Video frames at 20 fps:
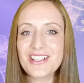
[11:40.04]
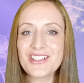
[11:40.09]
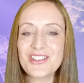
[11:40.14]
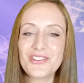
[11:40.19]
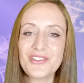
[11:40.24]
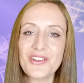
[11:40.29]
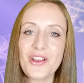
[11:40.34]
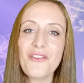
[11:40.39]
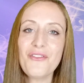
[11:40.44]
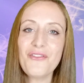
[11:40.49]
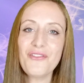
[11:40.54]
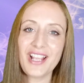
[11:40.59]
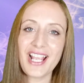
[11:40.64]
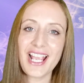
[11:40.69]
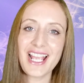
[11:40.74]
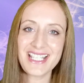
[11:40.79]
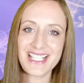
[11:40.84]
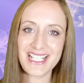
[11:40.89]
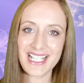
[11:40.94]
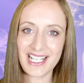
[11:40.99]
So don't
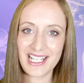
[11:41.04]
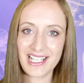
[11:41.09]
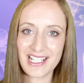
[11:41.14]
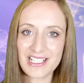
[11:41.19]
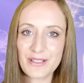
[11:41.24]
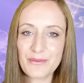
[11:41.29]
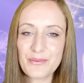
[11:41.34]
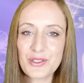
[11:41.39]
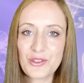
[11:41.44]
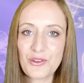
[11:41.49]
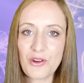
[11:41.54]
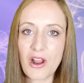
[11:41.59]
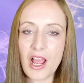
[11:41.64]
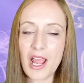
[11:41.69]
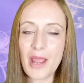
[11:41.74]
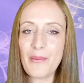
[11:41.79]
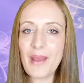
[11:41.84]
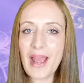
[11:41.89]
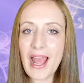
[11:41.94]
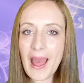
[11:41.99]
forget to click
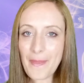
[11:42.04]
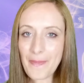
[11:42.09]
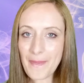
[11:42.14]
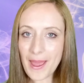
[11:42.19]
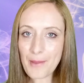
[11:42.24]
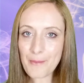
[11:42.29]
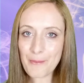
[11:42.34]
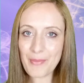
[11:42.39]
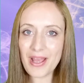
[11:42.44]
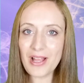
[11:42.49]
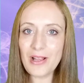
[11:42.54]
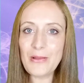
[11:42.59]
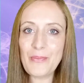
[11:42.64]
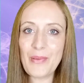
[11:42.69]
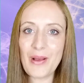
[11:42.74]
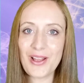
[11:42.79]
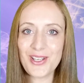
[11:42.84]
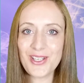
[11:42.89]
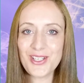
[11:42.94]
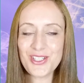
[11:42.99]
subscribe and that bell
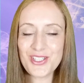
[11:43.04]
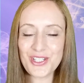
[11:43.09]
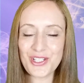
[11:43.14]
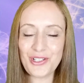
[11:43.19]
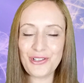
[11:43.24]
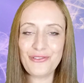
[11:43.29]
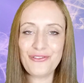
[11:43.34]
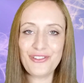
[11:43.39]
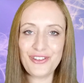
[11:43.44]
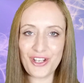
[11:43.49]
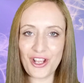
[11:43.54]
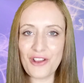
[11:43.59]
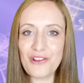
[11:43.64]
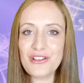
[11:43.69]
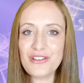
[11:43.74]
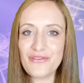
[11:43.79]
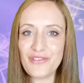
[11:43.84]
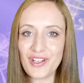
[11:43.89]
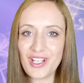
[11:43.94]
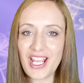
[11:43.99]
button too for
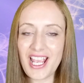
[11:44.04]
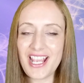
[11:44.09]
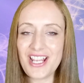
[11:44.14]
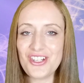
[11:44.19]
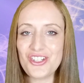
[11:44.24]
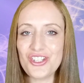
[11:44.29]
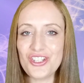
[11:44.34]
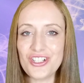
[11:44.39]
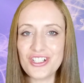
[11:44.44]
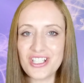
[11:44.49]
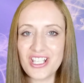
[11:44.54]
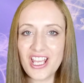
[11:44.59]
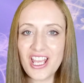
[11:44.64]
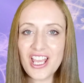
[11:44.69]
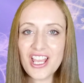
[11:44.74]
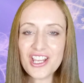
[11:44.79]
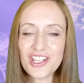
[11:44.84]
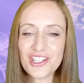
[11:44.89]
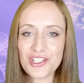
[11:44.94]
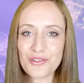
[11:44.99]
notifications
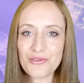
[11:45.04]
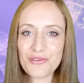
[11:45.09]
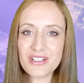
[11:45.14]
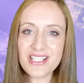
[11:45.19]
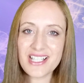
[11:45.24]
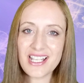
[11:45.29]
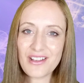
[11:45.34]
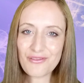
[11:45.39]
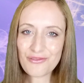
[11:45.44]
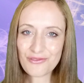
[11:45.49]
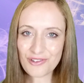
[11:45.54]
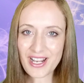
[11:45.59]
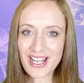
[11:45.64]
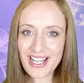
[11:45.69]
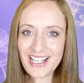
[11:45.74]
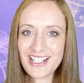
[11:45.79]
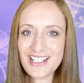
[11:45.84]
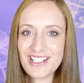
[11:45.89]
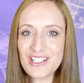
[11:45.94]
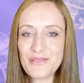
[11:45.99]
to receive
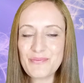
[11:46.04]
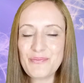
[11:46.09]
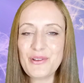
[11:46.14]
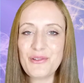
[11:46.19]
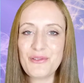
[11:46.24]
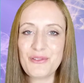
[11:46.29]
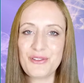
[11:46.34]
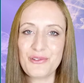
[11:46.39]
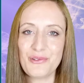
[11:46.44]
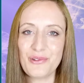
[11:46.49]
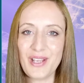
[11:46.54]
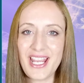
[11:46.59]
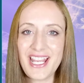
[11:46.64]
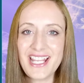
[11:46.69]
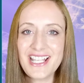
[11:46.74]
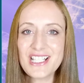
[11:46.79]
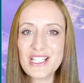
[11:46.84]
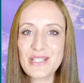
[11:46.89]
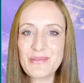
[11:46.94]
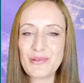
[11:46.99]
regular spiritual
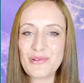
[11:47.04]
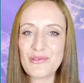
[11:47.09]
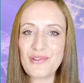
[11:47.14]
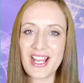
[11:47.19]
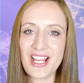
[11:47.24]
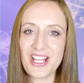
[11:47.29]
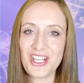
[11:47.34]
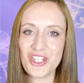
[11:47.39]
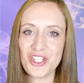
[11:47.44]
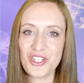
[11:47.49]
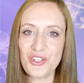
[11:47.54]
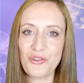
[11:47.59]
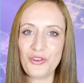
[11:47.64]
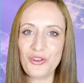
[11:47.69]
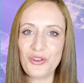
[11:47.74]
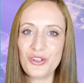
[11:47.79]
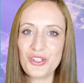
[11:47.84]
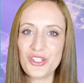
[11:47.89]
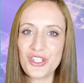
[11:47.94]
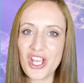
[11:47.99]
inspiration on
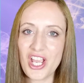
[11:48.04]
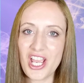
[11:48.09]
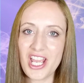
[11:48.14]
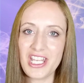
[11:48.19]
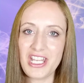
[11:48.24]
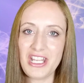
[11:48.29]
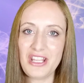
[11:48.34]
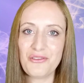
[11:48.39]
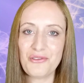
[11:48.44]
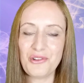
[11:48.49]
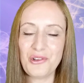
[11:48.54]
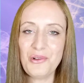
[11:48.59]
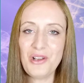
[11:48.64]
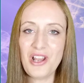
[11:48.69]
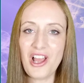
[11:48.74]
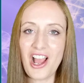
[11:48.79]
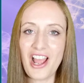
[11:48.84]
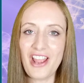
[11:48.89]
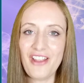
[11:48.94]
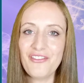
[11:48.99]
your journey through
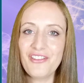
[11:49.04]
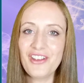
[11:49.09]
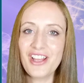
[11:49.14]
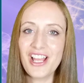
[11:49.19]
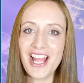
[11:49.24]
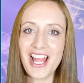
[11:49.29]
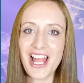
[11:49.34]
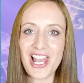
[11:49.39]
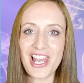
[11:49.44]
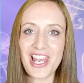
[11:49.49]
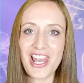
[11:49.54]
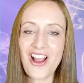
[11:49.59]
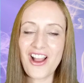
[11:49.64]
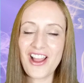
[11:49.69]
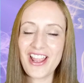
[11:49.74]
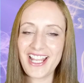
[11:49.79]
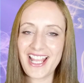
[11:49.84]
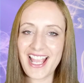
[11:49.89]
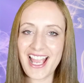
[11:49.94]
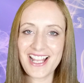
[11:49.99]
life.
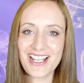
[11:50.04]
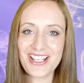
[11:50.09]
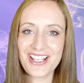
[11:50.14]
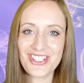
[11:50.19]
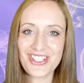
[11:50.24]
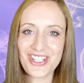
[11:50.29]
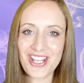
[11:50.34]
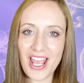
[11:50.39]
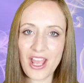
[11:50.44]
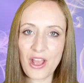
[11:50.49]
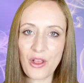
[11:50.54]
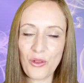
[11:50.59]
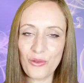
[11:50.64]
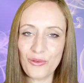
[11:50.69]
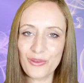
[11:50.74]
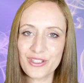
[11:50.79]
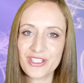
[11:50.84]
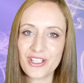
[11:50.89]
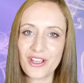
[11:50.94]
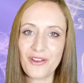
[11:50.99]
Like and share
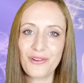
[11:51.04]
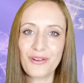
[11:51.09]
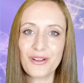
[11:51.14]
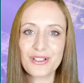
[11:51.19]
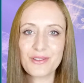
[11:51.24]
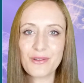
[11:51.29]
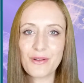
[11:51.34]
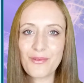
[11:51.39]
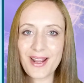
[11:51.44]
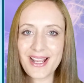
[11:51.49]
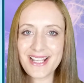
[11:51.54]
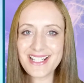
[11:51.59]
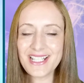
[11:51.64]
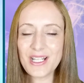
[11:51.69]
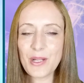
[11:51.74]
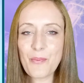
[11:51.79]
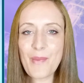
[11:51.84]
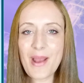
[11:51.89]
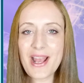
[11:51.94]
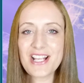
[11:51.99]
also, because we're raising
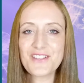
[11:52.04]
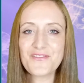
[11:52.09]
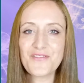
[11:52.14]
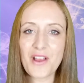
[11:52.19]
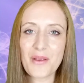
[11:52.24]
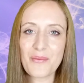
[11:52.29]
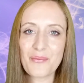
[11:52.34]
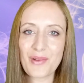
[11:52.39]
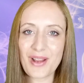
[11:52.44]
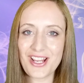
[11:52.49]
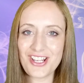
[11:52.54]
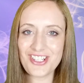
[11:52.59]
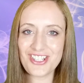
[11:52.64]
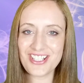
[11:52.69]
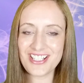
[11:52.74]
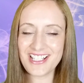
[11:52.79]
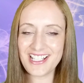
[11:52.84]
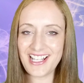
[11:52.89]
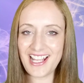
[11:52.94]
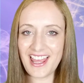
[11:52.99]
the mass
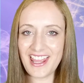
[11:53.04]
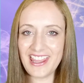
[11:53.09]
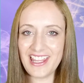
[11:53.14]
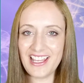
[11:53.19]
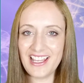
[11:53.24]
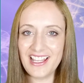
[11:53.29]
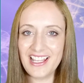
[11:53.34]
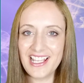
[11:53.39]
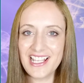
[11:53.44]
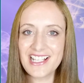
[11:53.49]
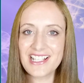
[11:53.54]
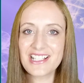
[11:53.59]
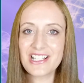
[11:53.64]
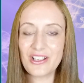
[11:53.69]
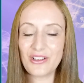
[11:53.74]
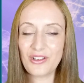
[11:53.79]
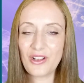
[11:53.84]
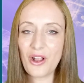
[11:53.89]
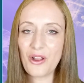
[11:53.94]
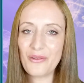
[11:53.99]
vibration together. So
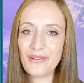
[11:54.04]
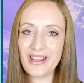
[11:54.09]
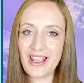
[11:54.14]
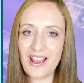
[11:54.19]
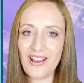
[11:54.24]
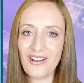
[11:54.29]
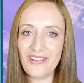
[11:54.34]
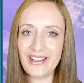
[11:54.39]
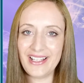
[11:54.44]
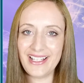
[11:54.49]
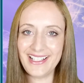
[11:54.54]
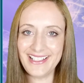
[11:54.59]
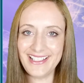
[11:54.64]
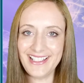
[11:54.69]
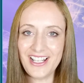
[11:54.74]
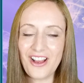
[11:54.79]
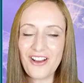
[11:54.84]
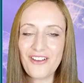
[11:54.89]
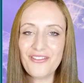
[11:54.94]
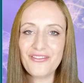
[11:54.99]
go now in
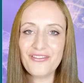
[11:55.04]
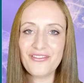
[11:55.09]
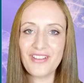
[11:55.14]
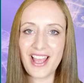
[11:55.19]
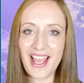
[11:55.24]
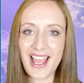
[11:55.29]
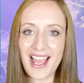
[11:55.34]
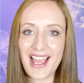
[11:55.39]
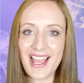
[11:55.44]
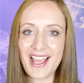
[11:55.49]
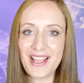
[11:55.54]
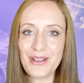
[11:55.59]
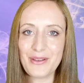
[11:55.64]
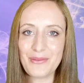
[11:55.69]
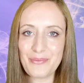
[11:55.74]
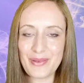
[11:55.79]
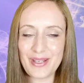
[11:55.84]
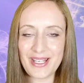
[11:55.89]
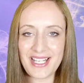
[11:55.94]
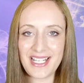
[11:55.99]
love
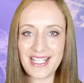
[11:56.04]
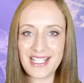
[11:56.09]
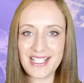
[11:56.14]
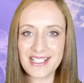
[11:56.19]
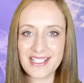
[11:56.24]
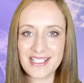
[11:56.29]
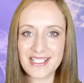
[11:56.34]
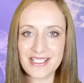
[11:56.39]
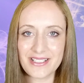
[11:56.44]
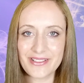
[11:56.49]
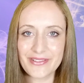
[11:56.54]
and peace.